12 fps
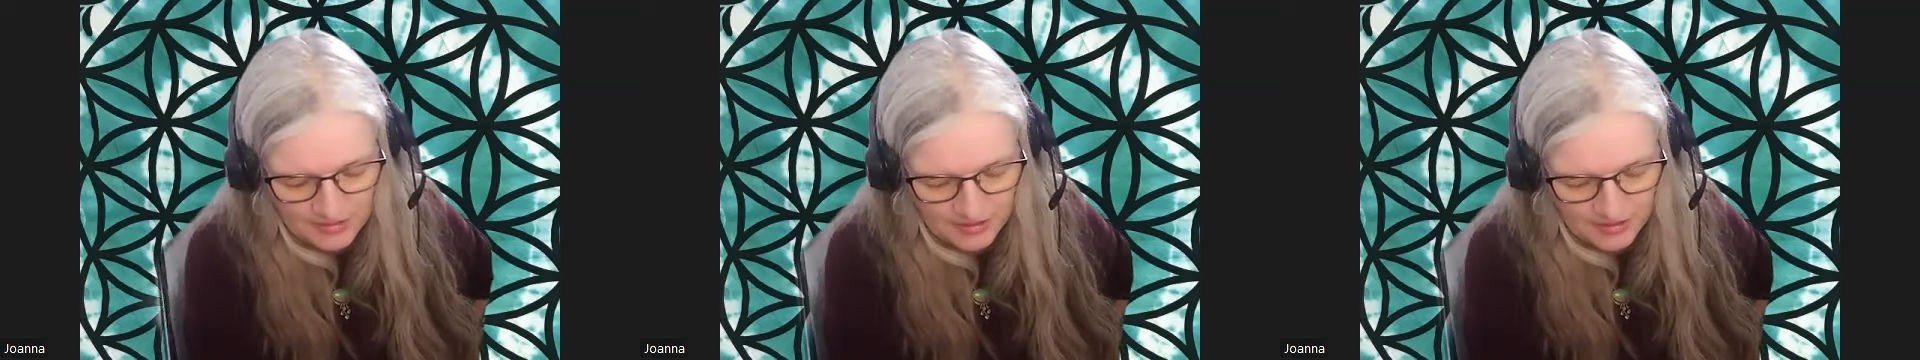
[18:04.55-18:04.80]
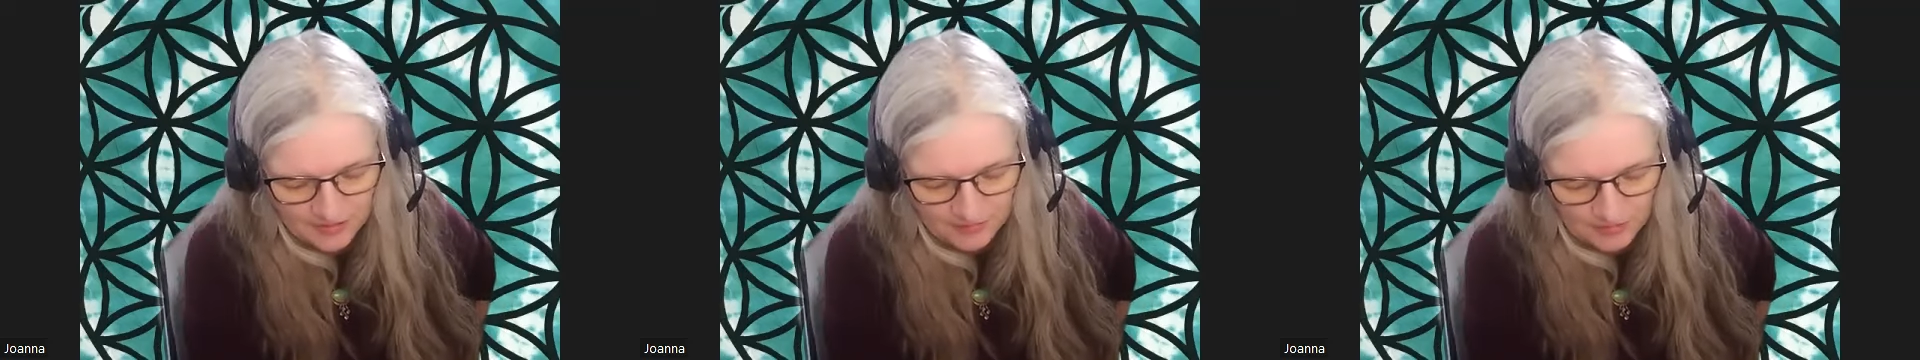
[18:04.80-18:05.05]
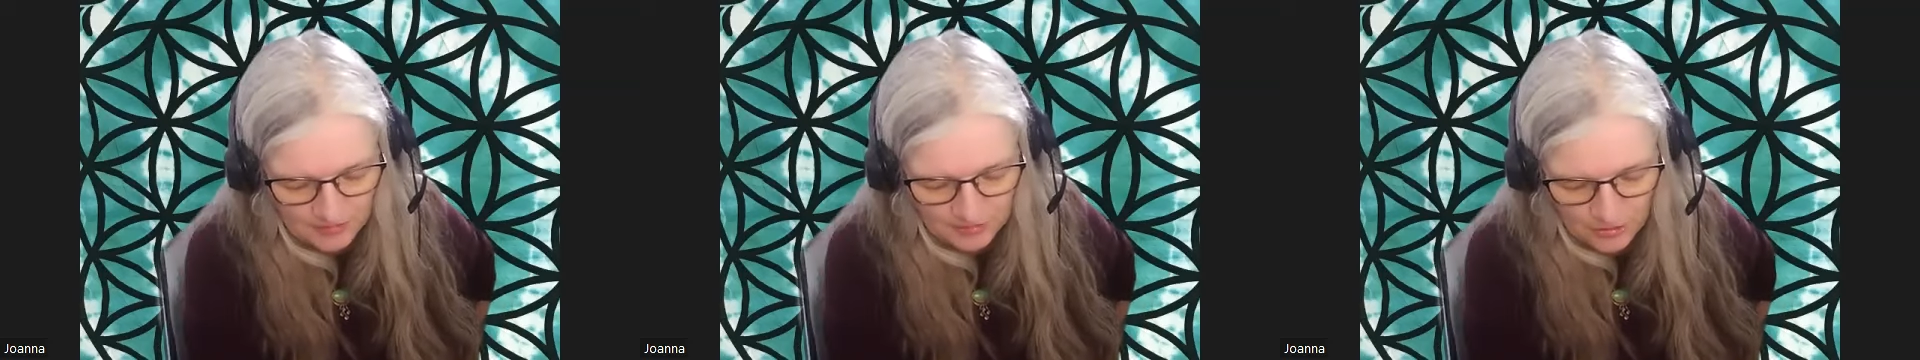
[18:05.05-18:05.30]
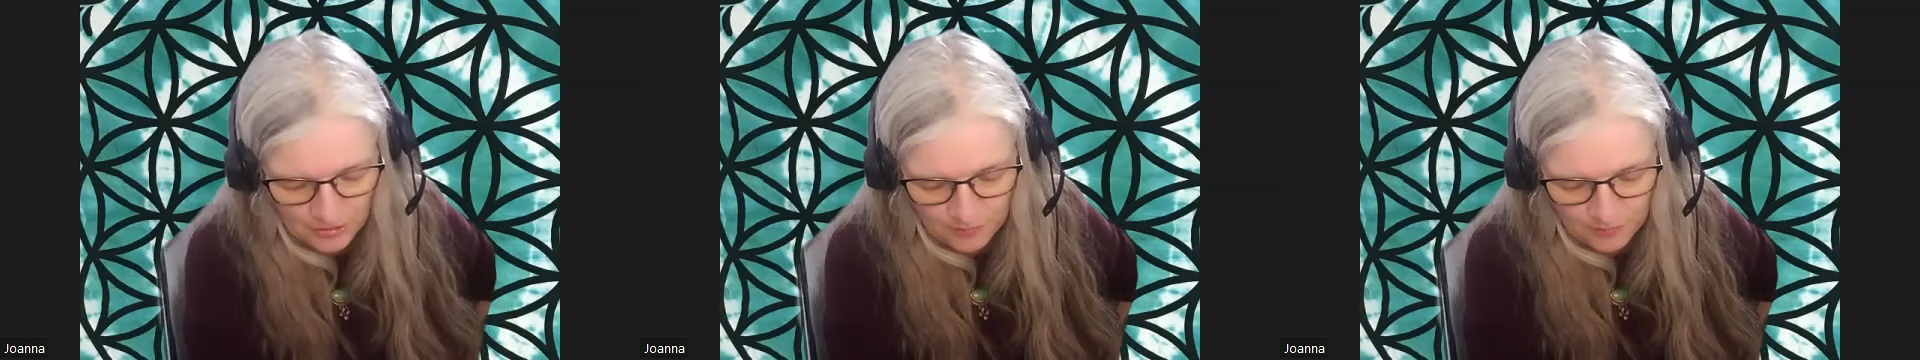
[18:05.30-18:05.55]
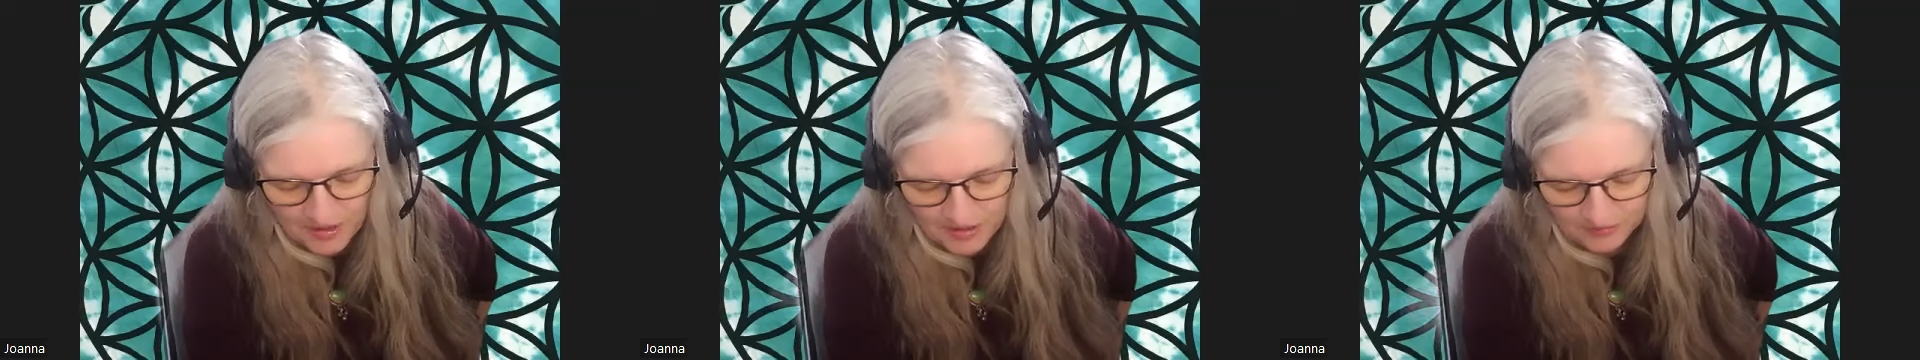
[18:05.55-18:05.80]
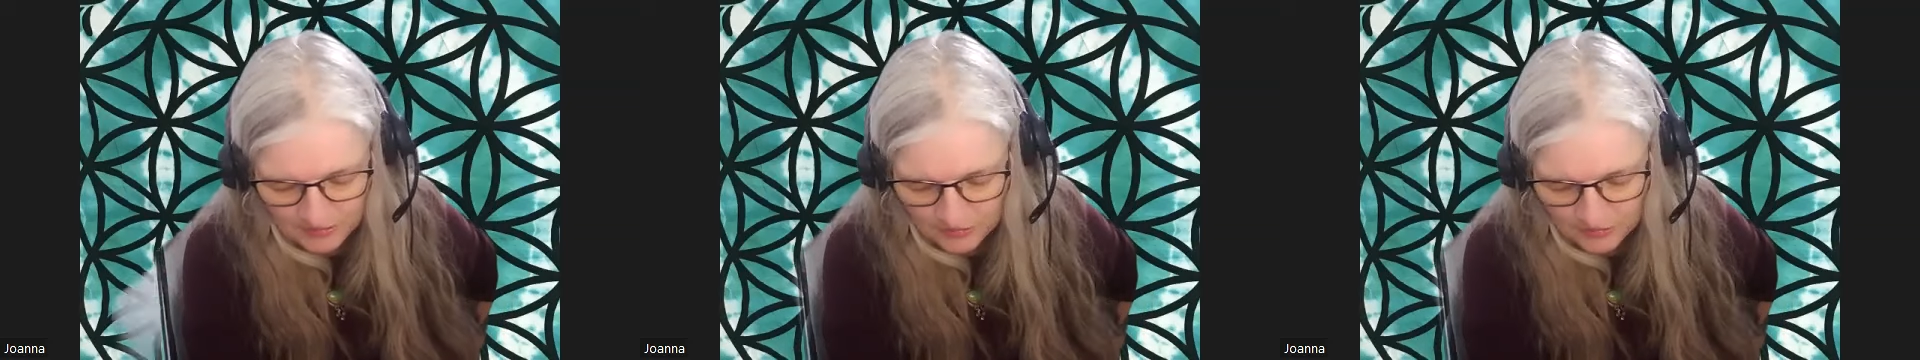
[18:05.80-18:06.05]
and I can go
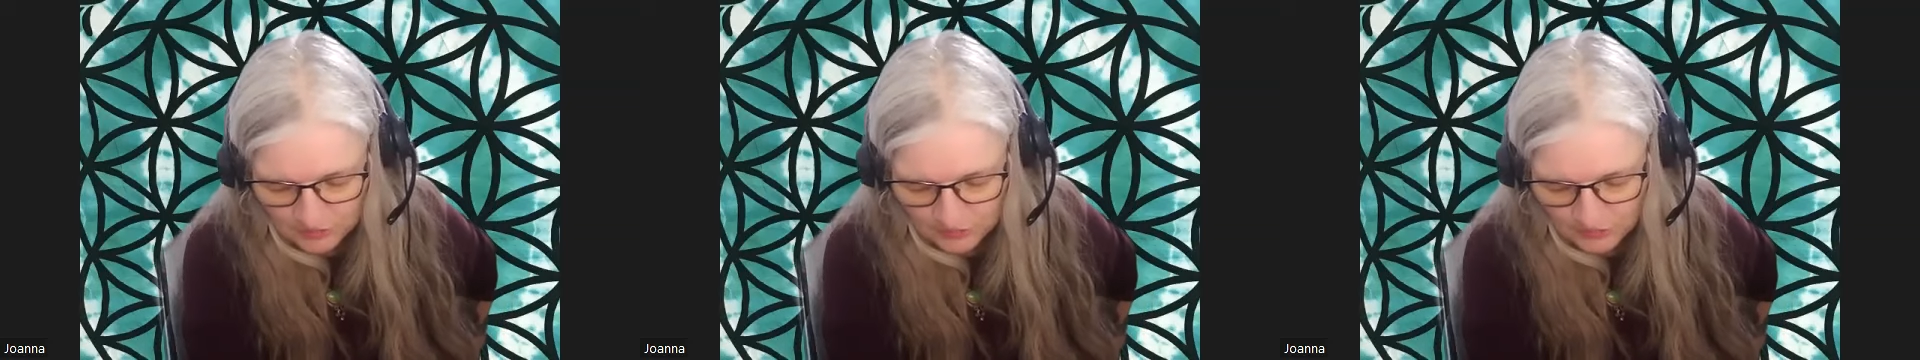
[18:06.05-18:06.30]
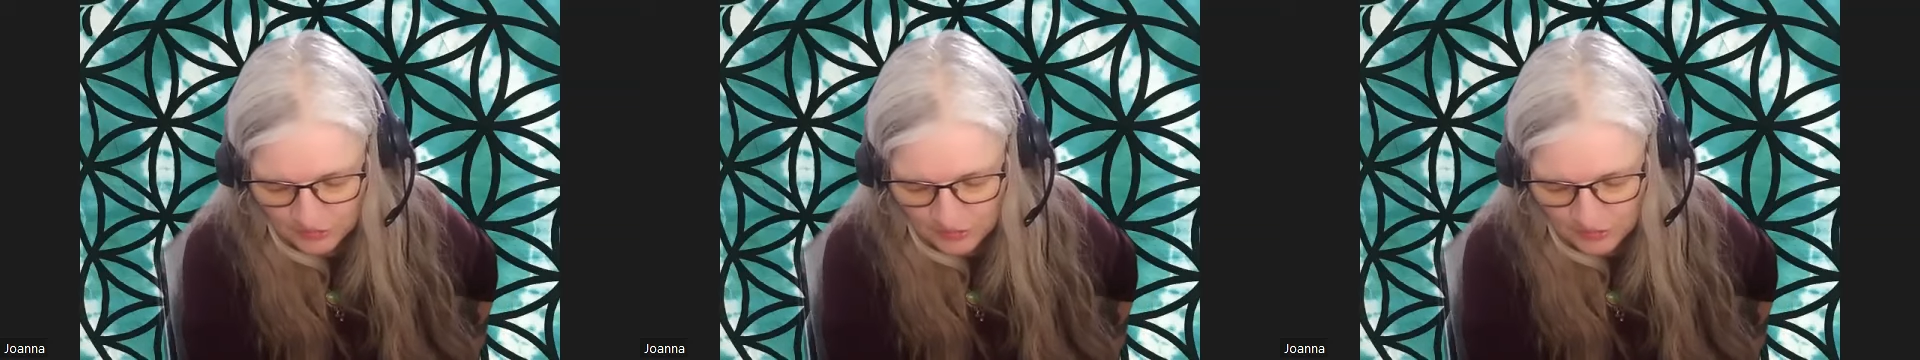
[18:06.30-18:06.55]
back and look